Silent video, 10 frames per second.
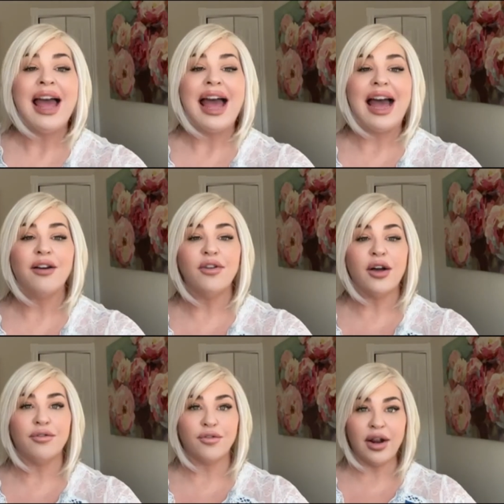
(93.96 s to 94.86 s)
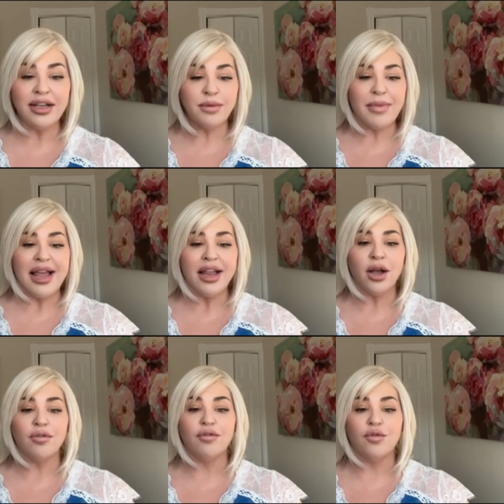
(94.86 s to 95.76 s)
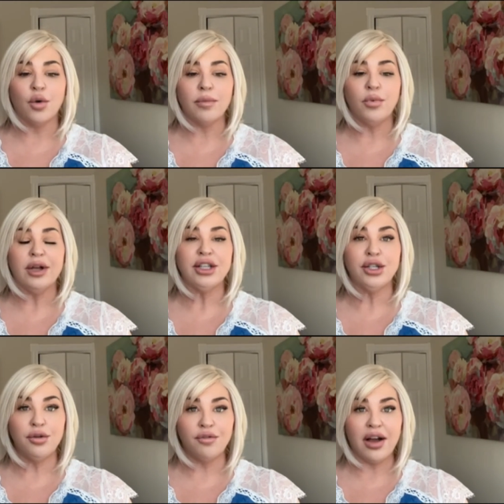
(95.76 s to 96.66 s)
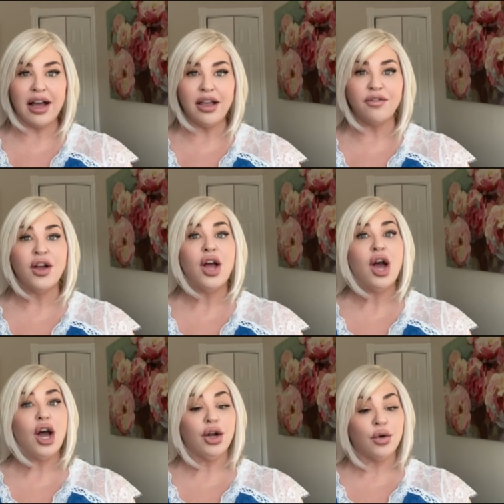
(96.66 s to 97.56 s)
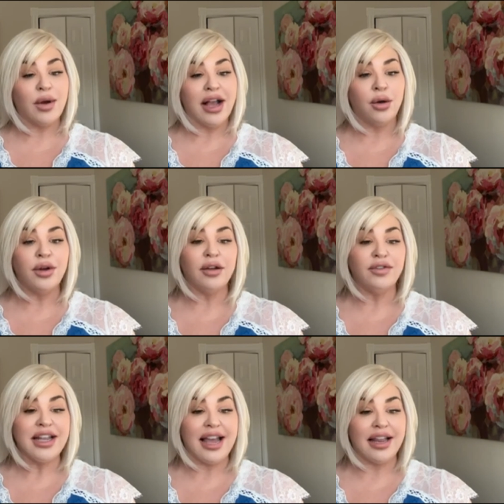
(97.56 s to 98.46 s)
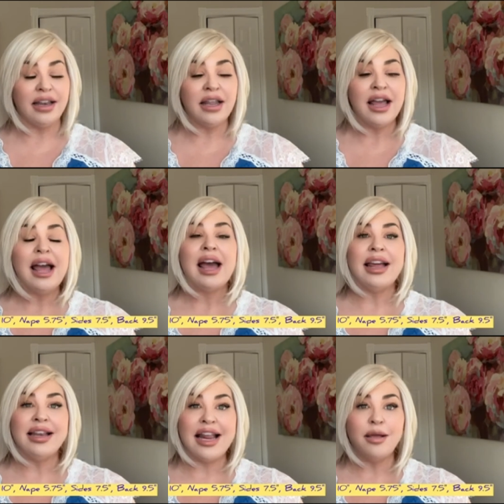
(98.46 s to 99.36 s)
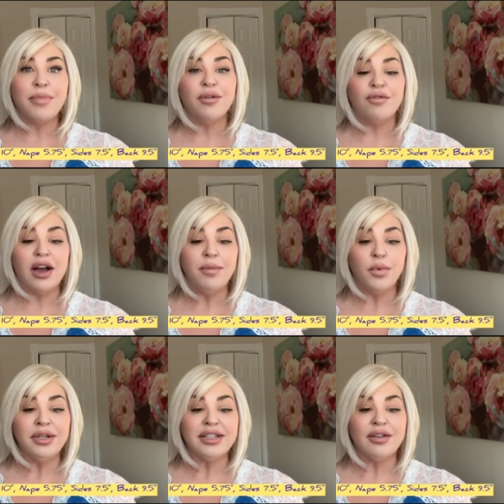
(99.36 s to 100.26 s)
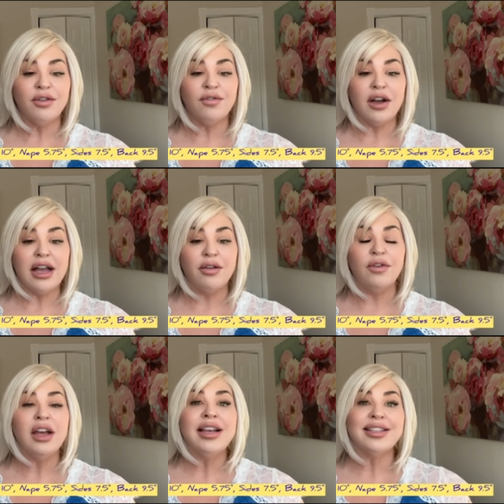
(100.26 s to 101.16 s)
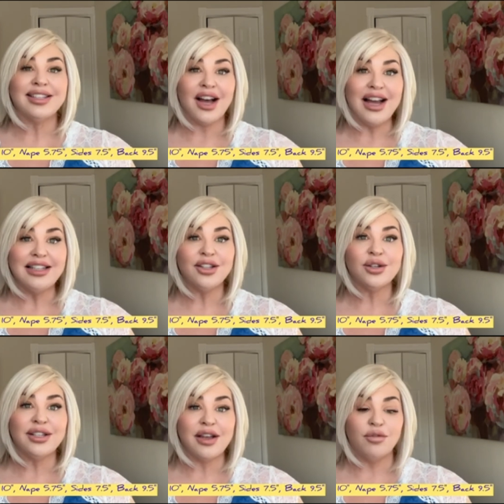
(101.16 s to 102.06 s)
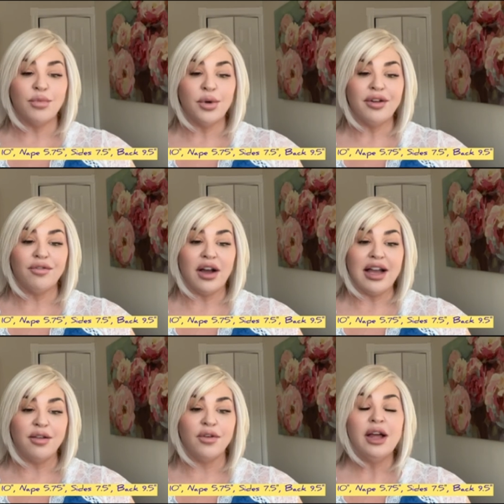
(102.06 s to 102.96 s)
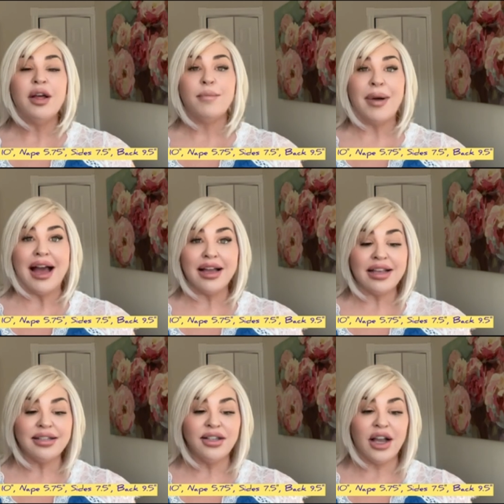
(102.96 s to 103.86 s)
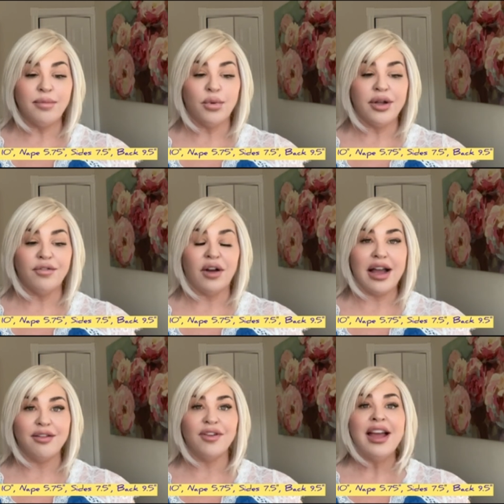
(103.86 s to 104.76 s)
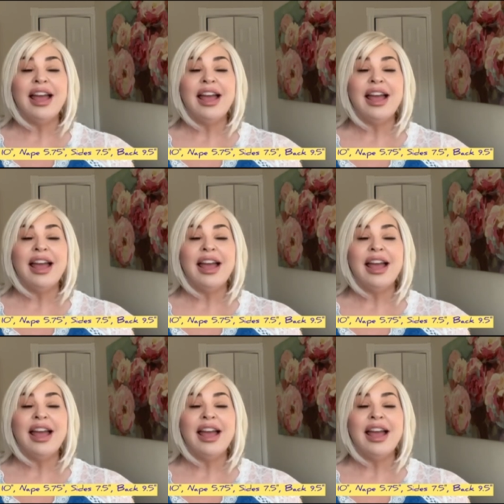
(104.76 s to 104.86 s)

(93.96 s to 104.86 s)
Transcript: have a front bang of 4.25 a crown of 10, a nape of 5.75, sides are 7.5, back is 9.5,